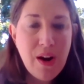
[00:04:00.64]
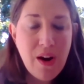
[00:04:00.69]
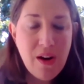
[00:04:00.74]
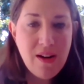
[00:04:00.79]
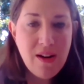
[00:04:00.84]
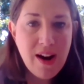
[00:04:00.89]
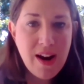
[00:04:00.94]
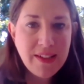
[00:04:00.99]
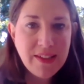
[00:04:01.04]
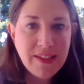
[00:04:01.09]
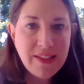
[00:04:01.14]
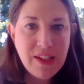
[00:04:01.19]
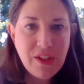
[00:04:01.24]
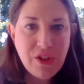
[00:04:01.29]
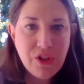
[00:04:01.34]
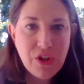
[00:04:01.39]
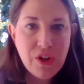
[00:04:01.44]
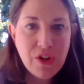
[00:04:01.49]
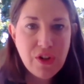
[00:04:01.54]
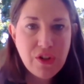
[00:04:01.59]
an
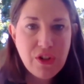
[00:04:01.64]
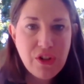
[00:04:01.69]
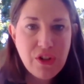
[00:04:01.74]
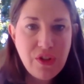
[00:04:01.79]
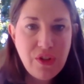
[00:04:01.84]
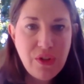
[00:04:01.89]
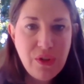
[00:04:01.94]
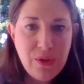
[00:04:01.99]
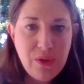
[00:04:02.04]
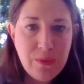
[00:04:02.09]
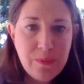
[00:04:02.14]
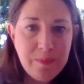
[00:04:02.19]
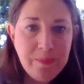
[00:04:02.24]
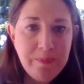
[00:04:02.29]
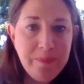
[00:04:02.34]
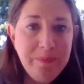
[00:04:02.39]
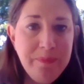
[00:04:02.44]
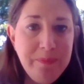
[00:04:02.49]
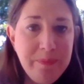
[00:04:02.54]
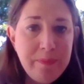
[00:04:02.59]
RIC church to
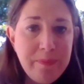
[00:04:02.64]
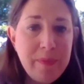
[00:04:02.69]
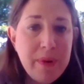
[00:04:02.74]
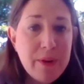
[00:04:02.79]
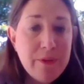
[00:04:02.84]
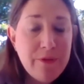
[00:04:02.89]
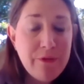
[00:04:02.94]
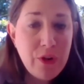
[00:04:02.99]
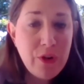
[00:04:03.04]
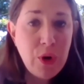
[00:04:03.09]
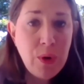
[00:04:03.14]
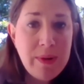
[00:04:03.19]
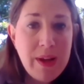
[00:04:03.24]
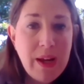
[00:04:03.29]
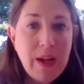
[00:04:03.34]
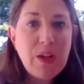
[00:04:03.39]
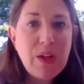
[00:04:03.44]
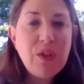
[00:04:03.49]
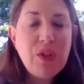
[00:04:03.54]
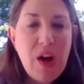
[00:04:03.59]
be
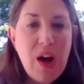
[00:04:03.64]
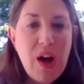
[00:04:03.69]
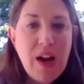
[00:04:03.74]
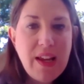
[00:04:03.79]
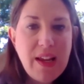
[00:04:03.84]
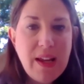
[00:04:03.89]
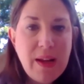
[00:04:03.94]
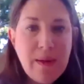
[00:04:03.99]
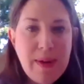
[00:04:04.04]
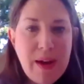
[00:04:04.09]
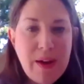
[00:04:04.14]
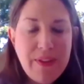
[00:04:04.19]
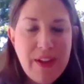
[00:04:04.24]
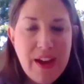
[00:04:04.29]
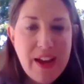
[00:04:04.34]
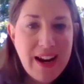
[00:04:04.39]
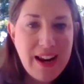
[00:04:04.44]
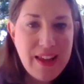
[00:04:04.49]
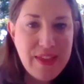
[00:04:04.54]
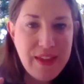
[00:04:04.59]
affirming and talking about
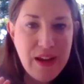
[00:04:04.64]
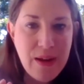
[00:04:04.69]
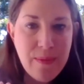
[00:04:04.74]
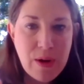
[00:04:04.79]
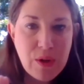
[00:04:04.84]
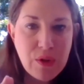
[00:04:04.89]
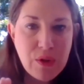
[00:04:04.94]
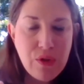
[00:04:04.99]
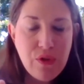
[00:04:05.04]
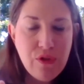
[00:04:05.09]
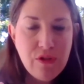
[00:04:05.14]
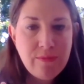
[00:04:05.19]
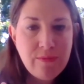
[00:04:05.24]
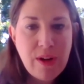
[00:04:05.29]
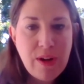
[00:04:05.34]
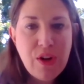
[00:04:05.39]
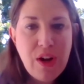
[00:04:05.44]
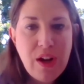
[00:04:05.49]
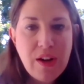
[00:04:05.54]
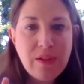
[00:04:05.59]
that, I think about two of
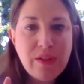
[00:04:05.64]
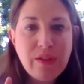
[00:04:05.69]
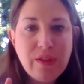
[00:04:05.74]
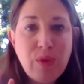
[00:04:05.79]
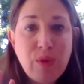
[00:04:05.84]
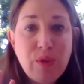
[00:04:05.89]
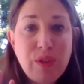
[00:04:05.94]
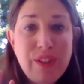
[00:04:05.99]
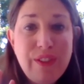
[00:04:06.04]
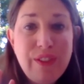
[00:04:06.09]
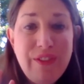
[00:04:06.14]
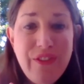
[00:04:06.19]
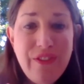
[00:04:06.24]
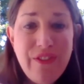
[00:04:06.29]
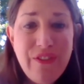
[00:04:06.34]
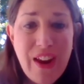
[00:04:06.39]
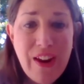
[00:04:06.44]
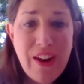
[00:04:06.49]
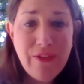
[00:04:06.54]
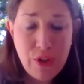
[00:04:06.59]
my daughter's most
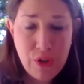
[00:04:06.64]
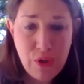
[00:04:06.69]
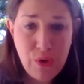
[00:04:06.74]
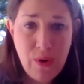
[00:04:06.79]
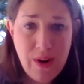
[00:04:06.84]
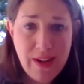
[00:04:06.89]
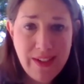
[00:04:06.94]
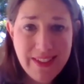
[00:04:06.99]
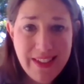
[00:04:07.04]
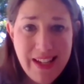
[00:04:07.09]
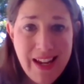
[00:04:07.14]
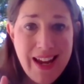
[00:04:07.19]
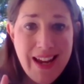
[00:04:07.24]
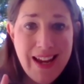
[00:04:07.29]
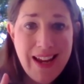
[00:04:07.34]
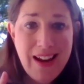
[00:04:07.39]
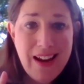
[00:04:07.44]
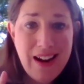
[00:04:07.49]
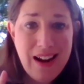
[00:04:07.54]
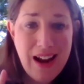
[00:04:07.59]
favorite toys.
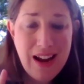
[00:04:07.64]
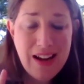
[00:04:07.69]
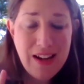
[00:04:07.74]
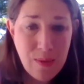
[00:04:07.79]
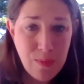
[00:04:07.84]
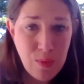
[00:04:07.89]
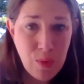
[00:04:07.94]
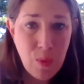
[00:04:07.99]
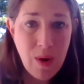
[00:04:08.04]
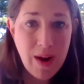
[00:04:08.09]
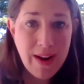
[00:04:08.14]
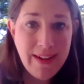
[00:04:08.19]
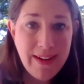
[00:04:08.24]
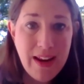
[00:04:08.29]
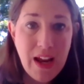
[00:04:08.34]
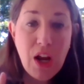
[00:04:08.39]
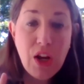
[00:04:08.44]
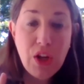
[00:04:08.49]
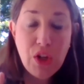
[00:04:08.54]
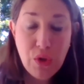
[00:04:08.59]
Number
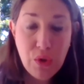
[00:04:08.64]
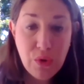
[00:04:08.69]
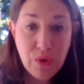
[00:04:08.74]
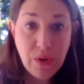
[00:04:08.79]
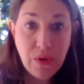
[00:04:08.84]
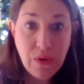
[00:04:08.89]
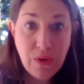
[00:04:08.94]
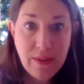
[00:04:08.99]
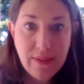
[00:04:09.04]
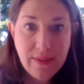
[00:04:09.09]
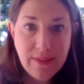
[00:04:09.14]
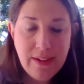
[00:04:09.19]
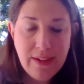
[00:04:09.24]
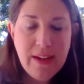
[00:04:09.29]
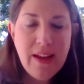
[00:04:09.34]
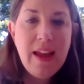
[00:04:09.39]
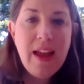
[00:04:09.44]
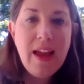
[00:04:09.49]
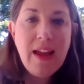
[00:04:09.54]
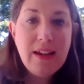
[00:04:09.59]
one, unicorn.
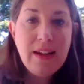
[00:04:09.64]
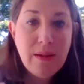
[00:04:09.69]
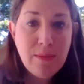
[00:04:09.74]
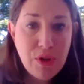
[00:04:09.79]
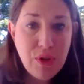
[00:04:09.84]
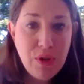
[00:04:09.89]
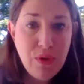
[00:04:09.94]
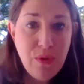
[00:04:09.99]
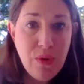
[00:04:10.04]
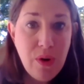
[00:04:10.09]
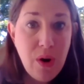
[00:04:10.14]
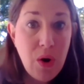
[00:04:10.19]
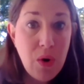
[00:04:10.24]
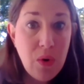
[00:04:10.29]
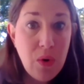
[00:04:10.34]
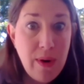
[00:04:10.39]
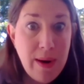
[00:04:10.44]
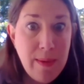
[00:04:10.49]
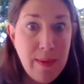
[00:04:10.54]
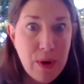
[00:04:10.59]
Number two,
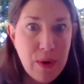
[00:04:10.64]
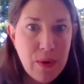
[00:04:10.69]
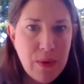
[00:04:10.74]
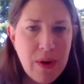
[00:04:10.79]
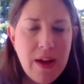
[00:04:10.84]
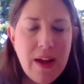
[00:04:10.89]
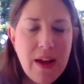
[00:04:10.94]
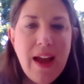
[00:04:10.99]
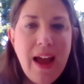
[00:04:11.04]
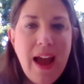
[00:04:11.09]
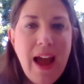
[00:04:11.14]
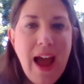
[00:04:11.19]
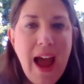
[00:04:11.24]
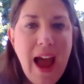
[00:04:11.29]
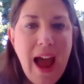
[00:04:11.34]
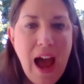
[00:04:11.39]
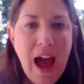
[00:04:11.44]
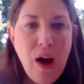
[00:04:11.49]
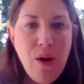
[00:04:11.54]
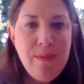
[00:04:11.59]
rainbow.
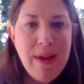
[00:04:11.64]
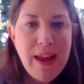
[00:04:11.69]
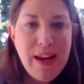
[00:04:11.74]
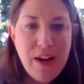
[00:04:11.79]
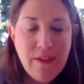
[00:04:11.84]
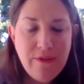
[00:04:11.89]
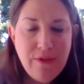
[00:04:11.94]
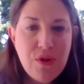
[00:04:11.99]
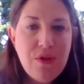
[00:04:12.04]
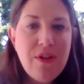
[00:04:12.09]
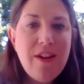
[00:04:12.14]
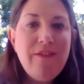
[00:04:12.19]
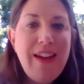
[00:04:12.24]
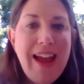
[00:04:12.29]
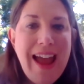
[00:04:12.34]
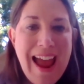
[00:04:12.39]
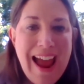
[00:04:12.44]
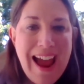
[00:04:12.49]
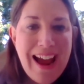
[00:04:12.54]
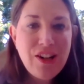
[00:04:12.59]
How many of you have
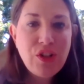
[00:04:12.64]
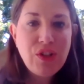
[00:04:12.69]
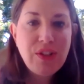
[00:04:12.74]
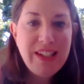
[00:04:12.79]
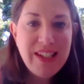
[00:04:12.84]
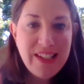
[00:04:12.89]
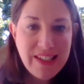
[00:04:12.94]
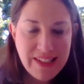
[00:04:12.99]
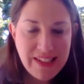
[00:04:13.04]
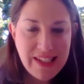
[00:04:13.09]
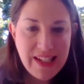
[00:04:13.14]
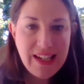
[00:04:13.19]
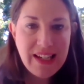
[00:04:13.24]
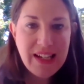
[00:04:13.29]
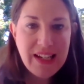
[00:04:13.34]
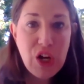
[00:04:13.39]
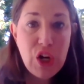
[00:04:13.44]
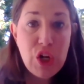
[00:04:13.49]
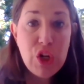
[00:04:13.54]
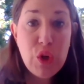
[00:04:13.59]
actually
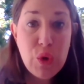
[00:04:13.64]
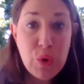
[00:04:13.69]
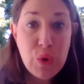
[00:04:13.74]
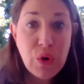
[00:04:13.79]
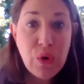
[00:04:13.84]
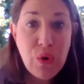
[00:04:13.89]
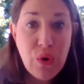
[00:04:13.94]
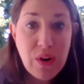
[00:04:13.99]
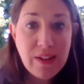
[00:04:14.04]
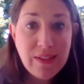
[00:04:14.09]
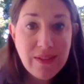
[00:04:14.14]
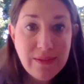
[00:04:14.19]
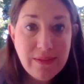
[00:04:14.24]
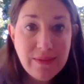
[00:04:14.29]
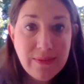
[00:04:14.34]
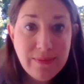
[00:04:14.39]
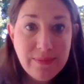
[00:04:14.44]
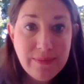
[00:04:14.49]
seen a unicorn?